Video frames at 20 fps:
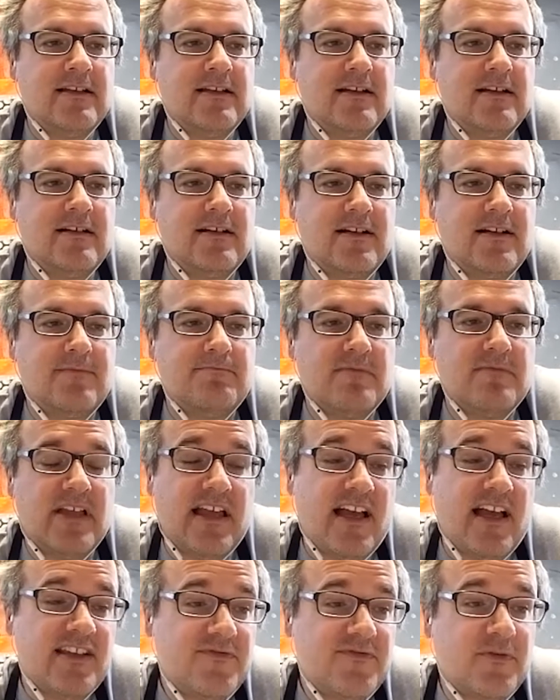um,
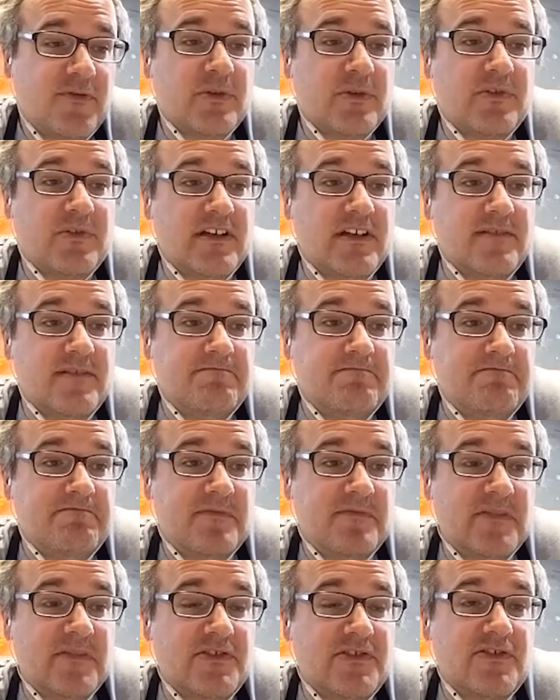as for the
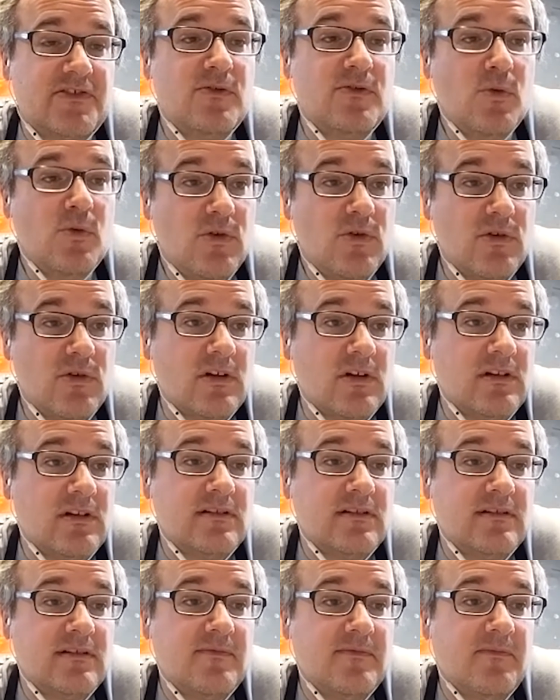the school
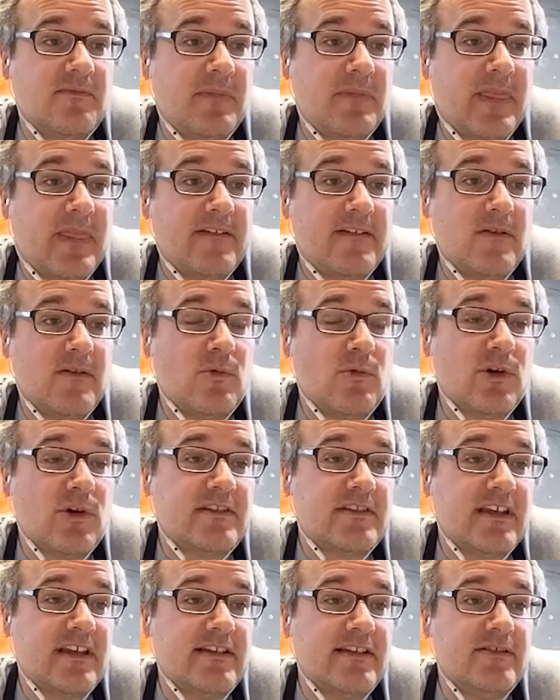work
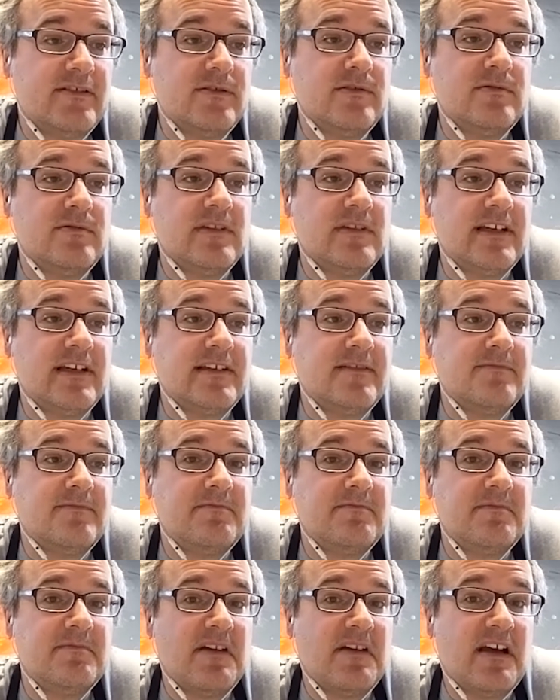that i do like
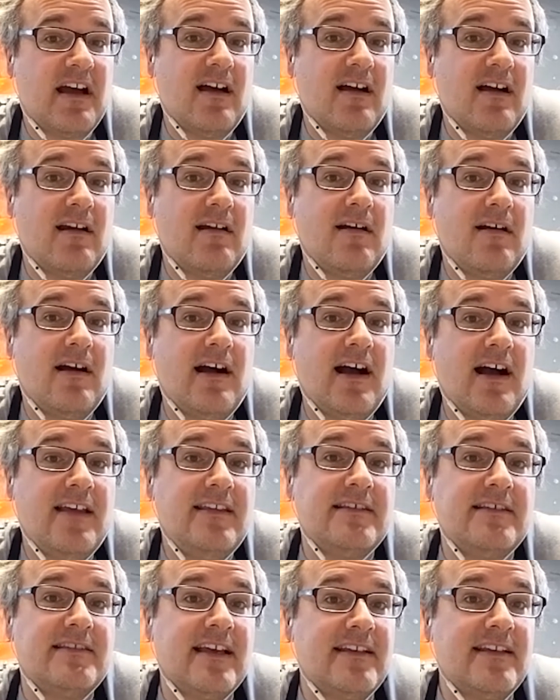i
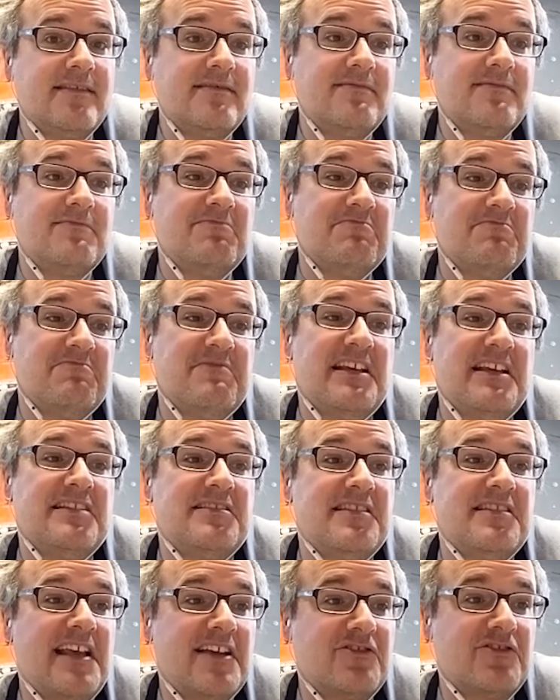think that
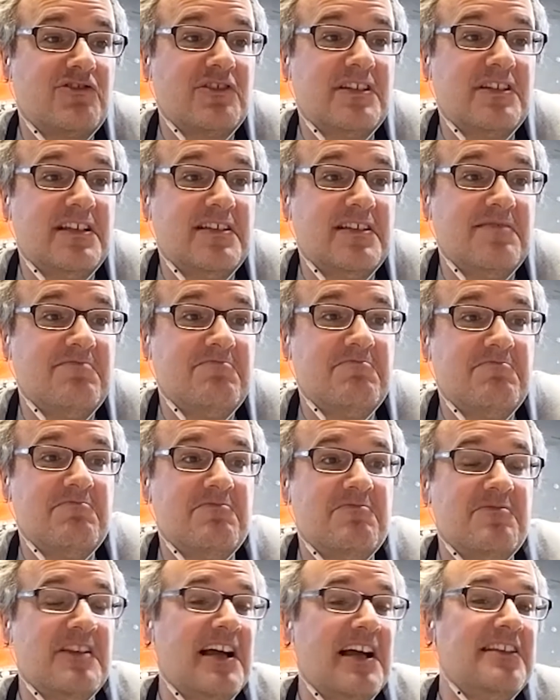that's actually
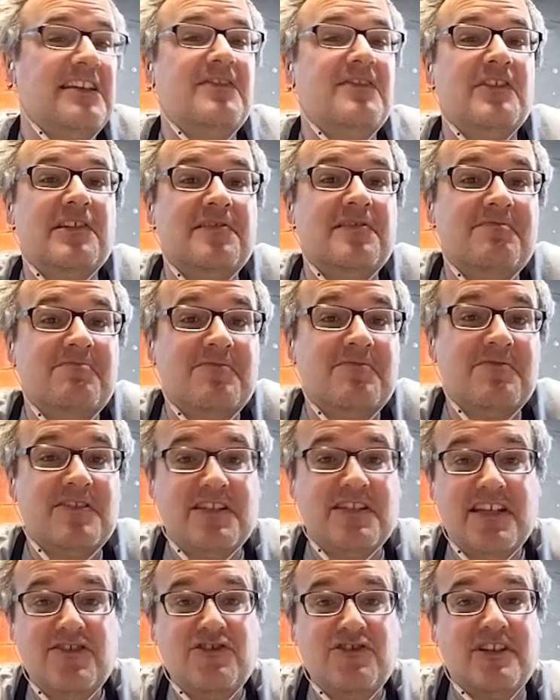not even
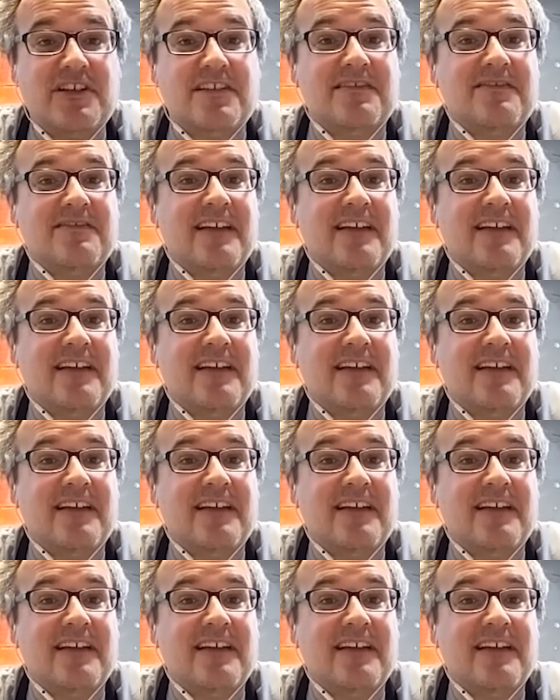teaching